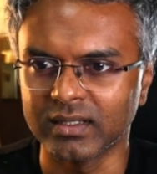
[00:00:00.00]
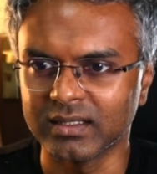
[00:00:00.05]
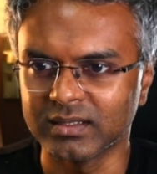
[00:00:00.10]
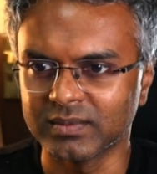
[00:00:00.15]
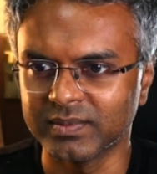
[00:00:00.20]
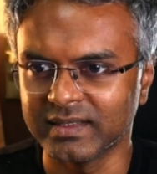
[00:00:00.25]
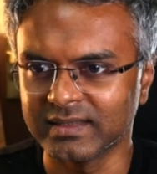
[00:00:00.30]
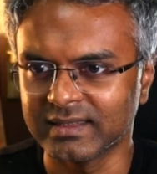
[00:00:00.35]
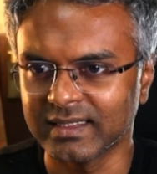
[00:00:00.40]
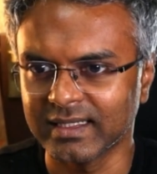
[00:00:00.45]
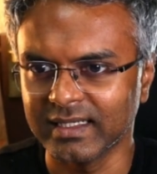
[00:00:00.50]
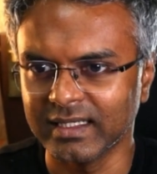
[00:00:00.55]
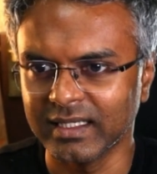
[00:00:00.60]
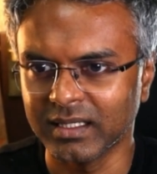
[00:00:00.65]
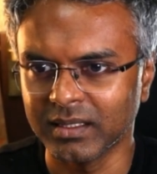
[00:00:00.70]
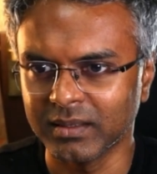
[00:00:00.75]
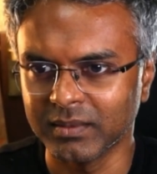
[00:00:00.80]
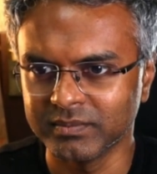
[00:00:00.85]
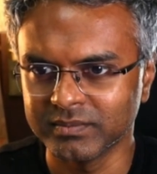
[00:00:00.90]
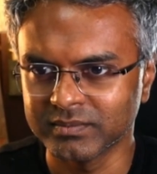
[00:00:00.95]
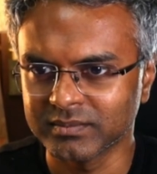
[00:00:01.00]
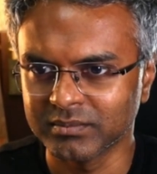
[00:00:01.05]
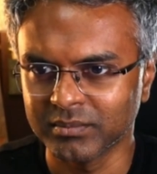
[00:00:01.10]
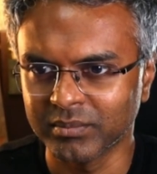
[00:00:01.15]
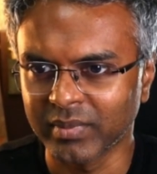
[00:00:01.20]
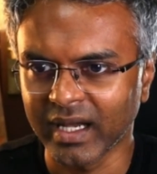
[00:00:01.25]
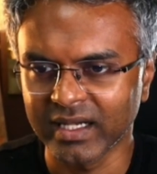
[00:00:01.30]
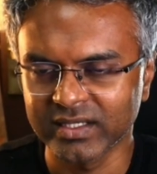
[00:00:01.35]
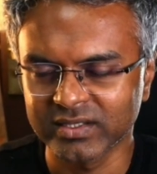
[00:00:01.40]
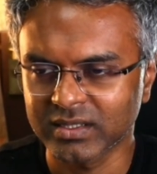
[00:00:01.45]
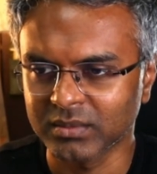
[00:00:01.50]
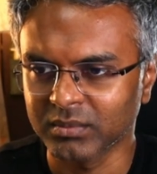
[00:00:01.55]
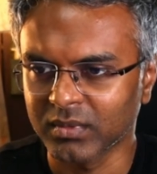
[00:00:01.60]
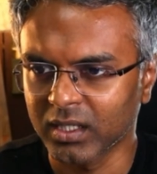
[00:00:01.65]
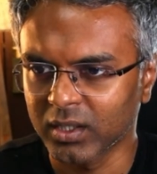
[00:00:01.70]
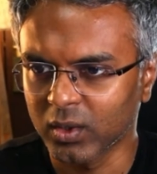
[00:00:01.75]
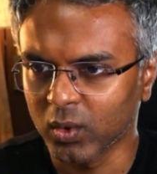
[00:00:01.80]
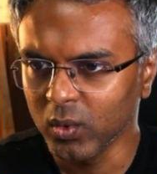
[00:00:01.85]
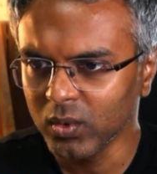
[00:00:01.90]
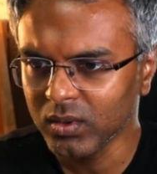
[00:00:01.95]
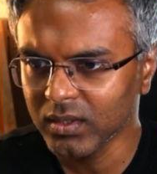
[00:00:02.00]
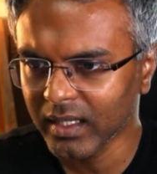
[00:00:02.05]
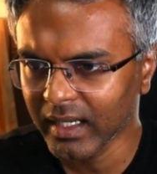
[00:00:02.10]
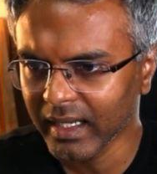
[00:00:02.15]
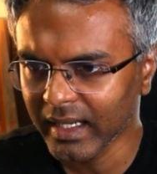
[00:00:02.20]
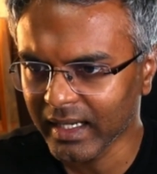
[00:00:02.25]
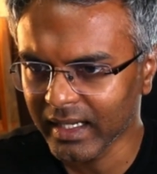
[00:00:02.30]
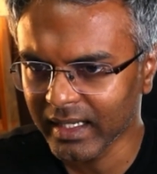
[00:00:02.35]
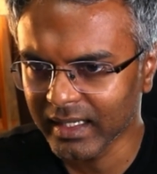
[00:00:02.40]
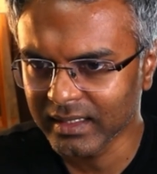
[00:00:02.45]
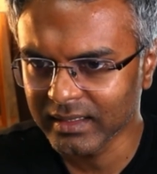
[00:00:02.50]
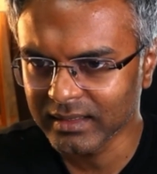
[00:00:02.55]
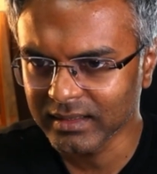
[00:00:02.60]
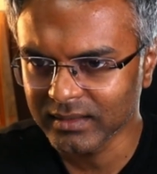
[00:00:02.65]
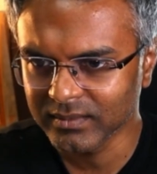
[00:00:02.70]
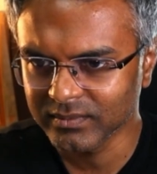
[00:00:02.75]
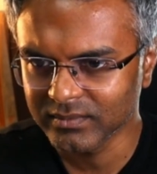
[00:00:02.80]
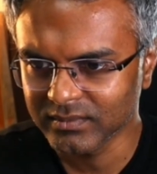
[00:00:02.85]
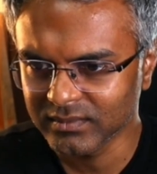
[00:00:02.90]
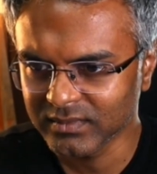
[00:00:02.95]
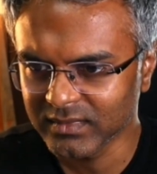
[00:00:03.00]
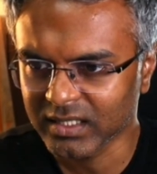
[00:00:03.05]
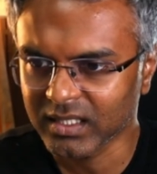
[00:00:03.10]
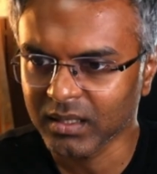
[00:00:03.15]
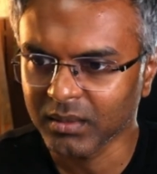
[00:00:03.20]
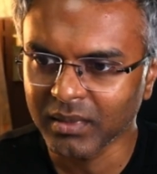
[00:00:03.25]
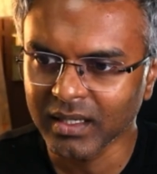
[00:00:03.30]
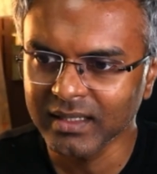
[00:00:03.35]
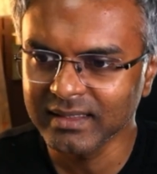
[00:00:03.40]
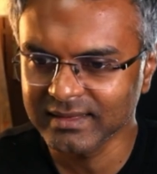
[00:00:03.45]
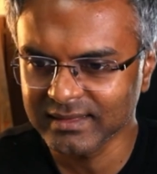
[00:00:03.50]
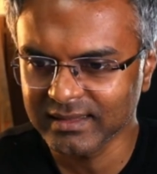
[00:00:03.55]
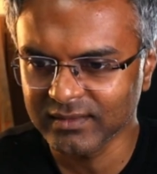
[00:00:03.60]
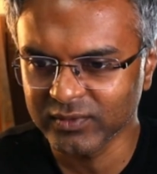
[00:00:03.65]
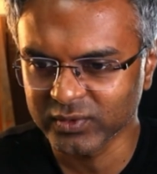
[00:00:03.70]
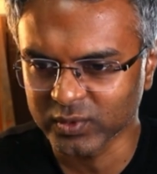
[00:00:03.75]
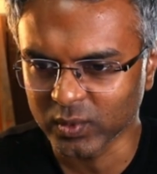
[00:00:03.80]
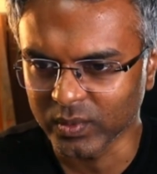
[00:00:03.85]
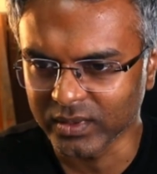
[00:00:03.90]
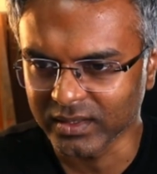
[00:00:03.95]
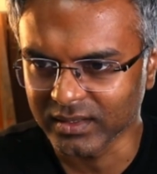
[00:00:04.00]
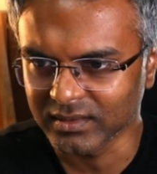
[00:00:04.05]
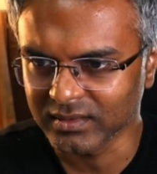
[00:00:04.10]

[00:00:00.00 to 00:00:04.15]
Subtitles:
It's basically a bash command hook, and the command itself is over here.